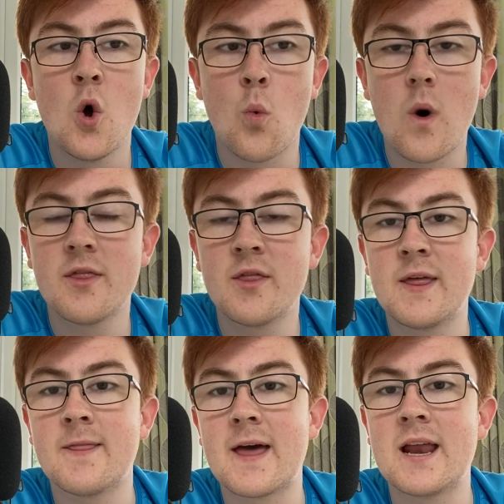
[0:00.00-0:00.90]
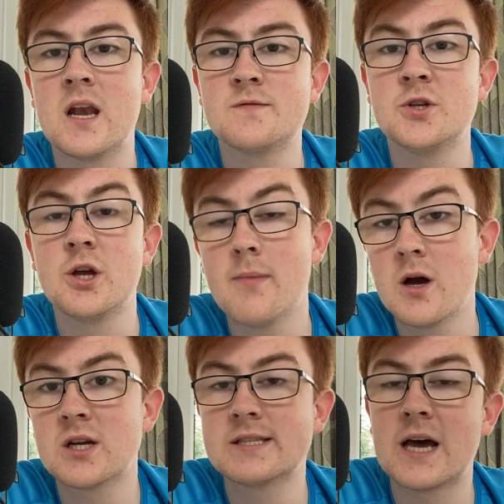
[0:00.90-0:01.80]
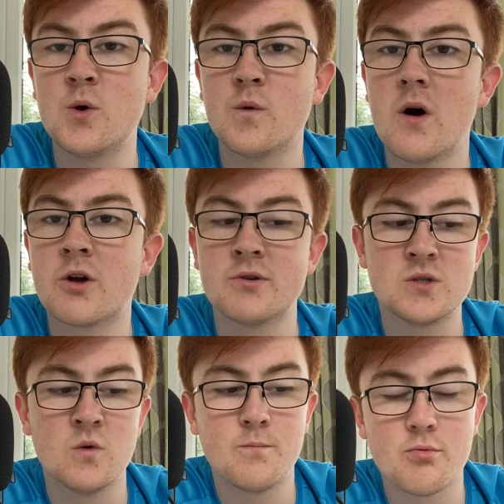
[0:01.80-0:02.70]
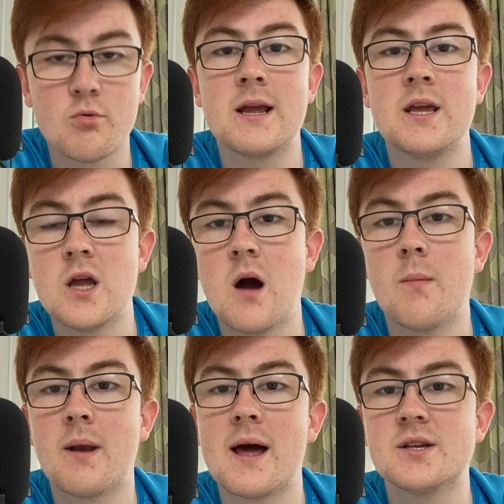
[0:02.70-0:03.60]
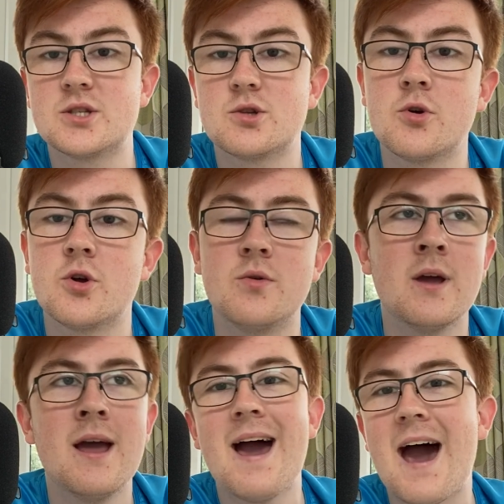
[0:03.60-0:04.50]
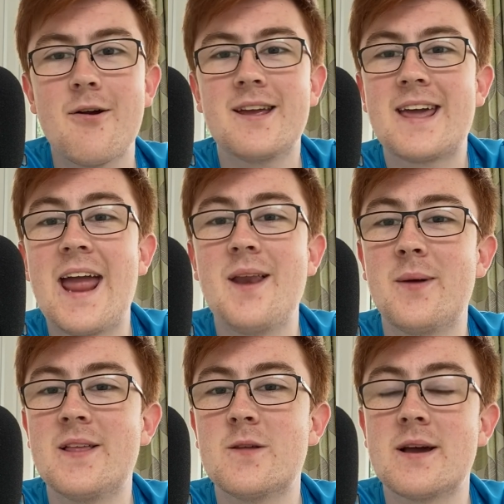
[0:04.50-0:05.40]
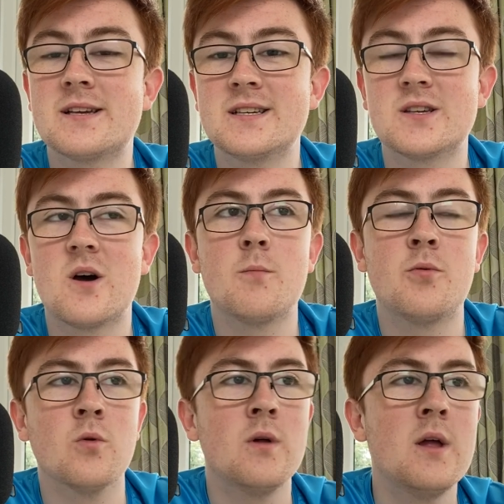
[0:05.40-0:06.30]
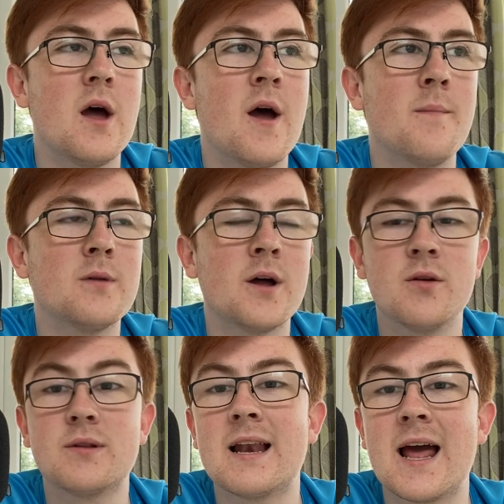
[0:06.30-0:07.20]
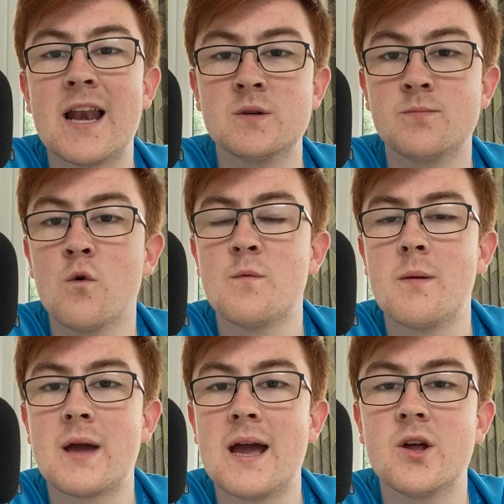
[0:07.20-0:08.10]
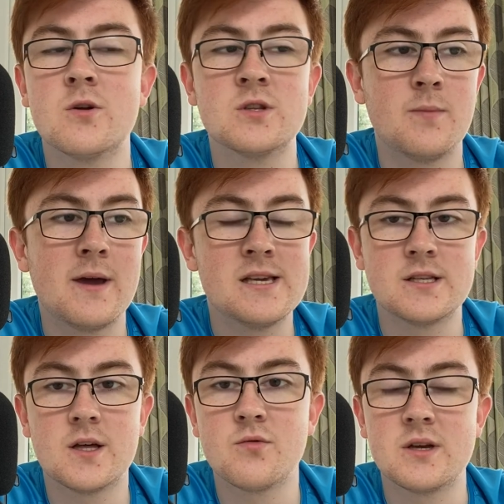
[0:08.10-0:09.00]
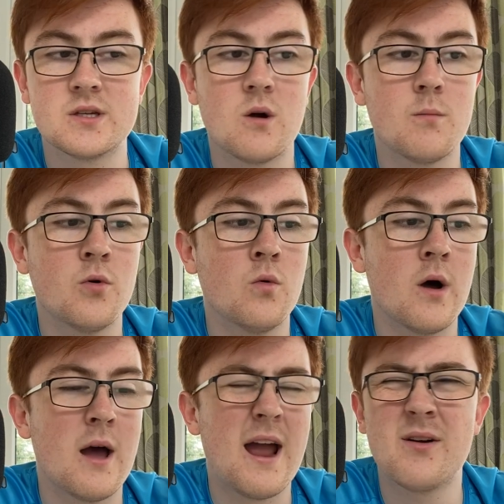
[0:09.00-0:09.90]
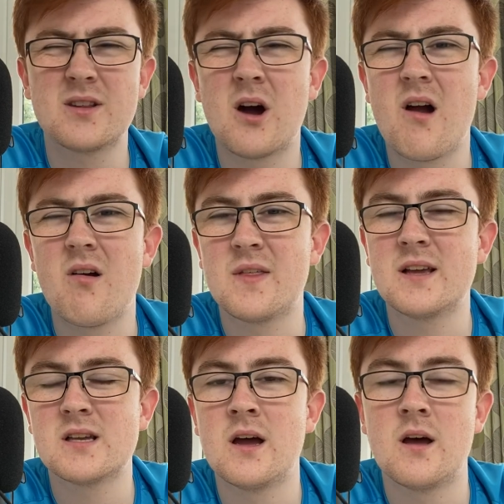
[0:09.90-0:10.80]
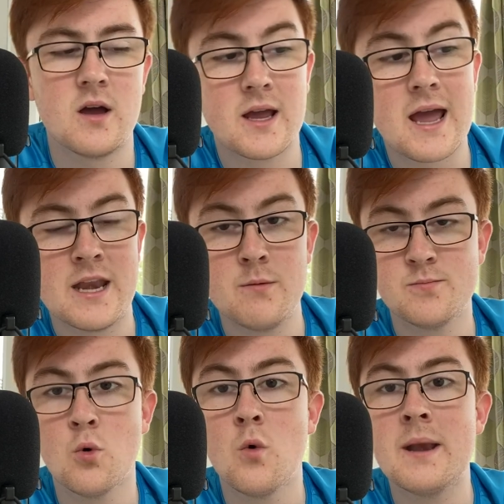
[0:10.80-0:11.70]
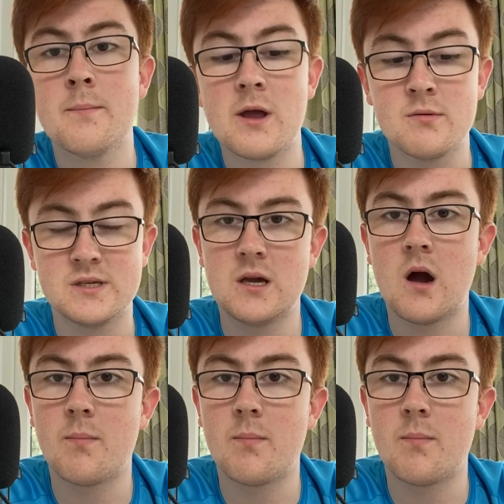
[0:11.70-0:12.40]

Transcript: one thing that he loved to do, much like Daniel Farke, is sort of bring young players through, Harry Kane being the best example. I know Dele Alli was bought from MK Dons, but he's another example. Eric Dyer, I think, again, he was brought in, but he was a young